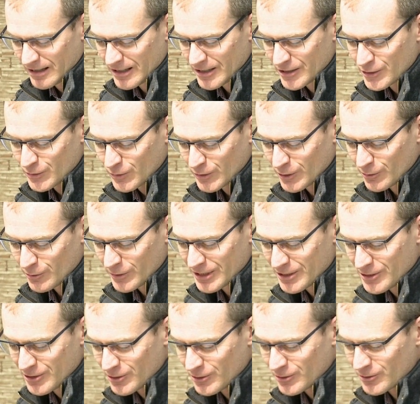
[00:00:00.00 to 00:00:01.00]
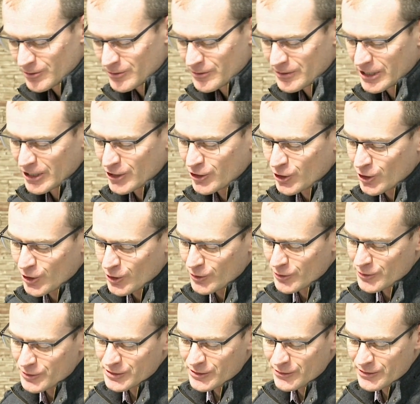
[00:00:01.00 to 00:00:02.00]
And I just want to read to you, the
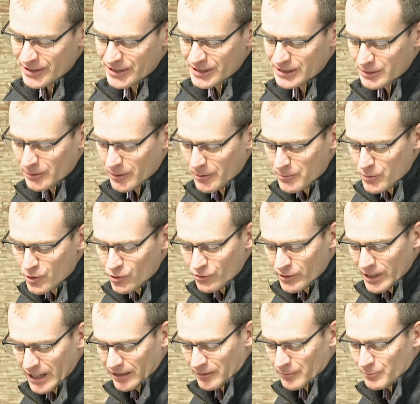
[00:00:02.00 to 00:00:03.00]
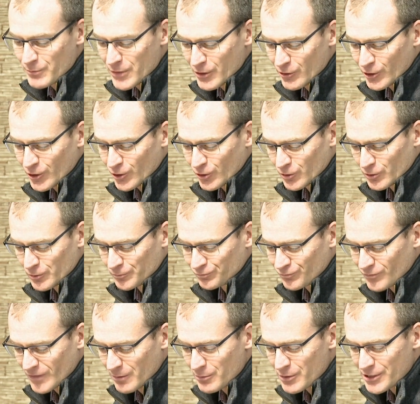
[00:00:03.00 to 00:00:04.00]
occurrence of this miracle
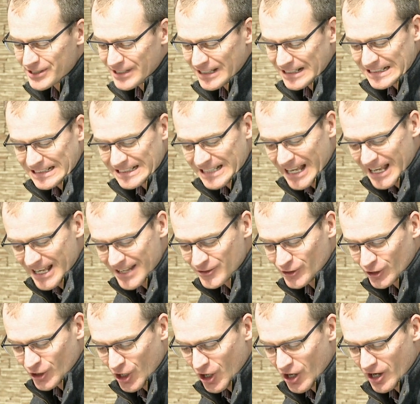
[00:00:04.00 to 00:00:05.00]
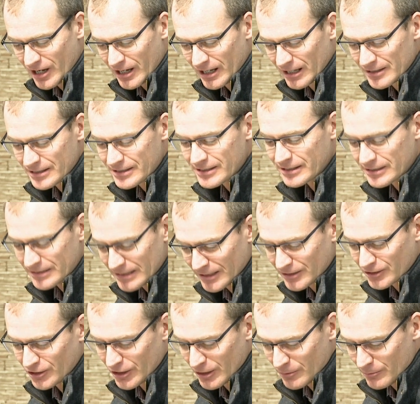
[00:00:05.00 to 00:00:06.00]
presented Hezekiah, this is the
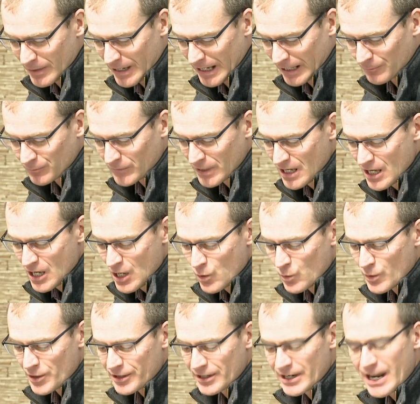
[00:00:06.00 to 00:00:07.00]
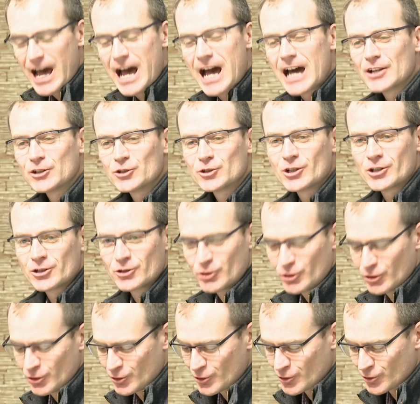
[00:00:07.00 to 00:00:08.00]
sun going back, with an
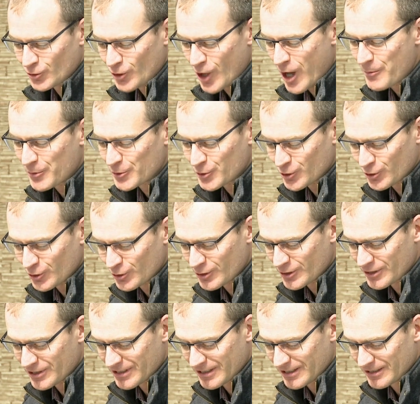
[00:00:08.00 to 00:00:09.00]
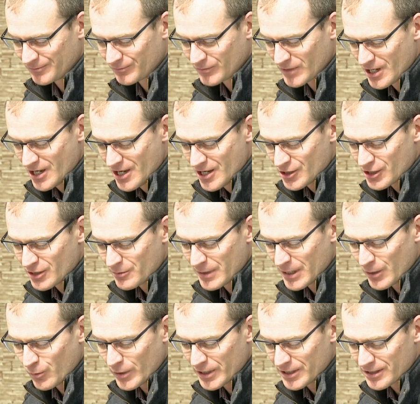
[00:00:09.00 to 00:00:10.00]
unusual opportunity to
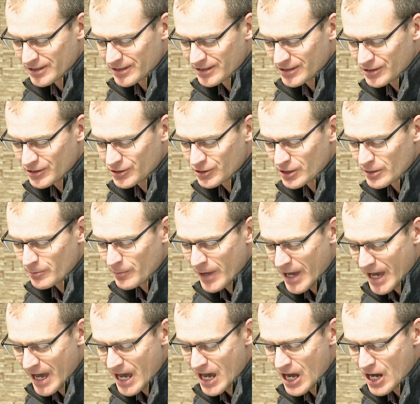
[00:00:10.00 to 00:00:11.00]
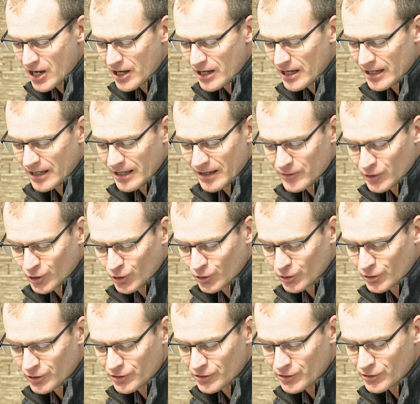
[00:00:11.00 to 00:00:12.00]
bear witness to the power and the
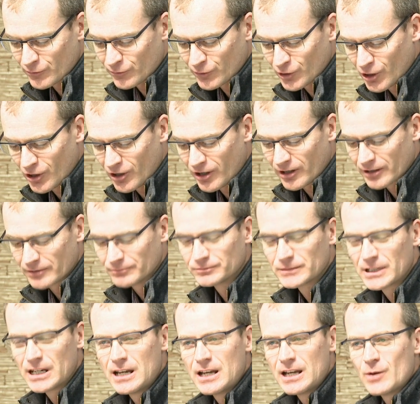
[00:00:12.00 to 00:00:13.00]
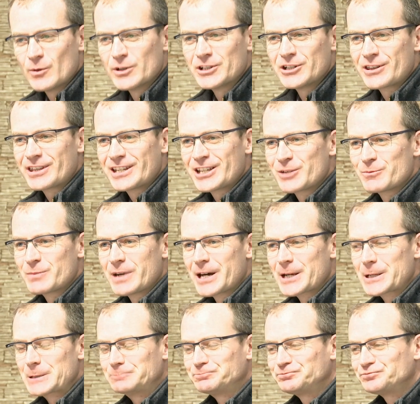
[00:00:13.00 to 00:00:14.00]
goodness of God. When you think
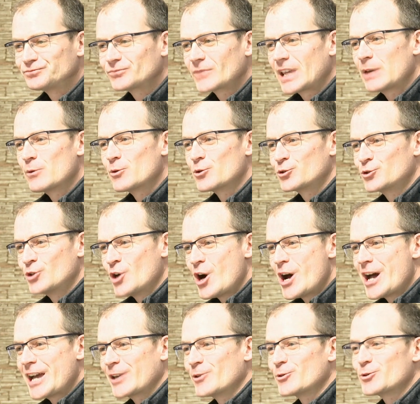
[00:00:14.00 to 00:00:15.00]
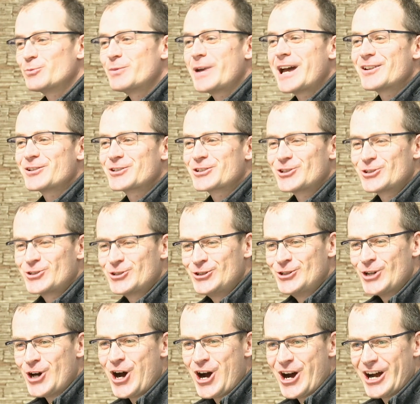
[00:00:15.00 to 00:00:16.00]
about it, he was dying, he was about to
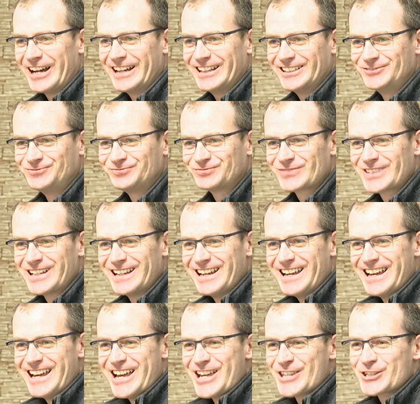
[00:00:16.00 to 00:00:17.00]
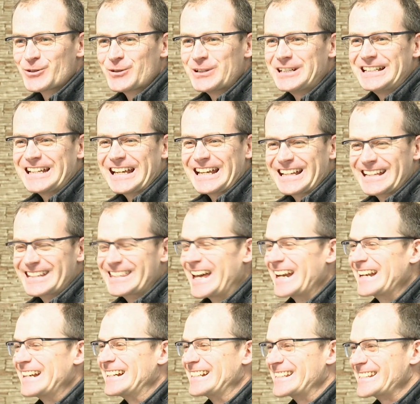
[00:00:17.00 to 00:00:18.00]
die. So in
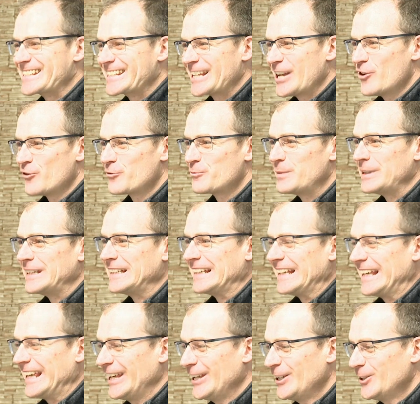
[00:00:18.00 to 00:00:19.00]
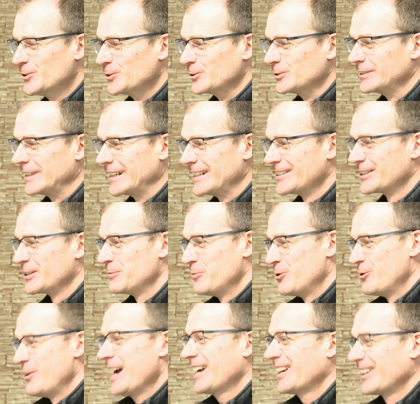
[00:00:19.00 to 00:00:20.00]
that in itself, being healed is a
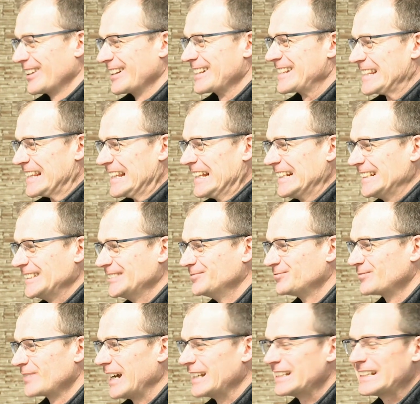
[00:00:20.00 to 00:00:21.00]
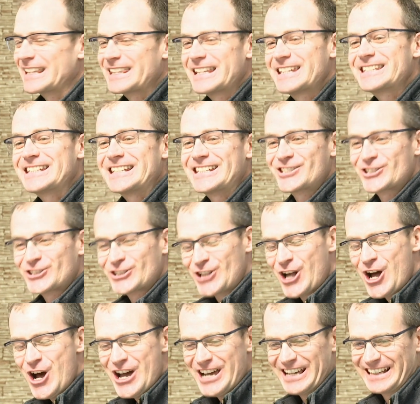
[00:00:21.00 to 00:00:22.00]
miraculous thing. And yet there's this
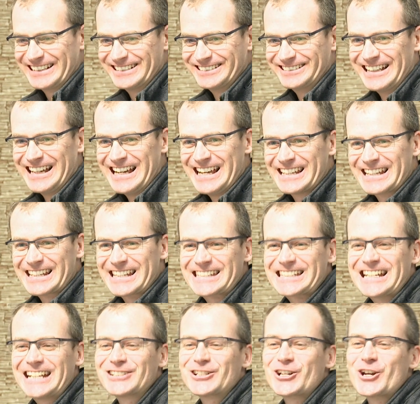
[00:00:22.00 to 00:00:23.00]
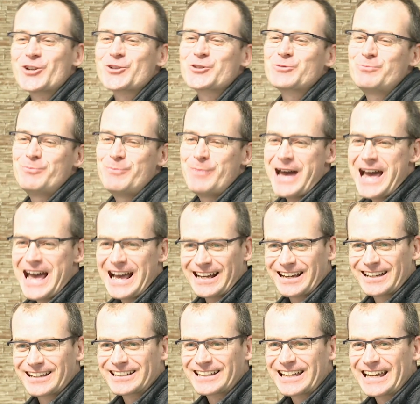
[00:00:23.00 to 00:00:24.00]
sign that the sun goes
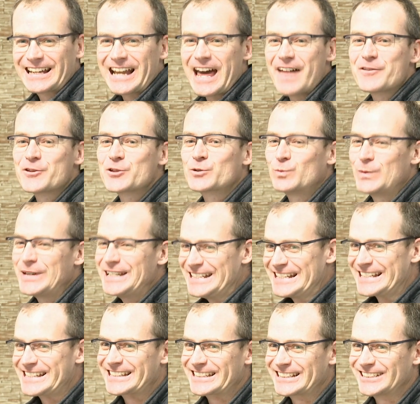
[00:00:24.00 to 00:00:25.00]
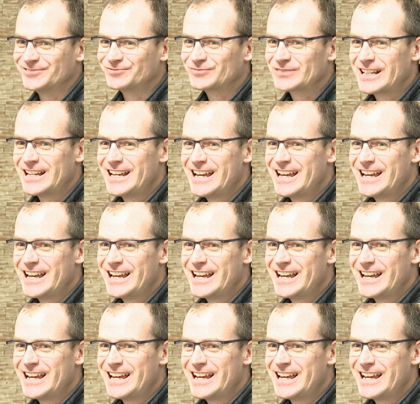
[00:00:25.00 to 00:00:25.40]
back and others witness it.